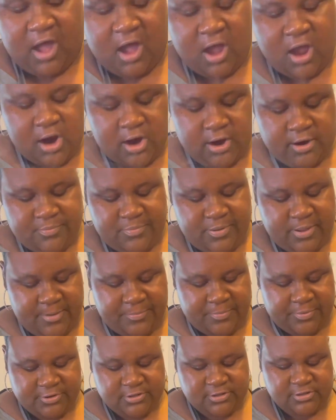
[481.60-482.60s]
our
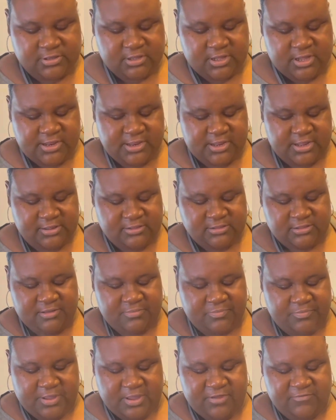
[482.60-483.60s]
peppers, onions,
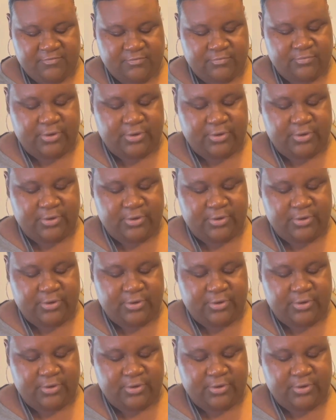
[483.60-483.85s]
and beef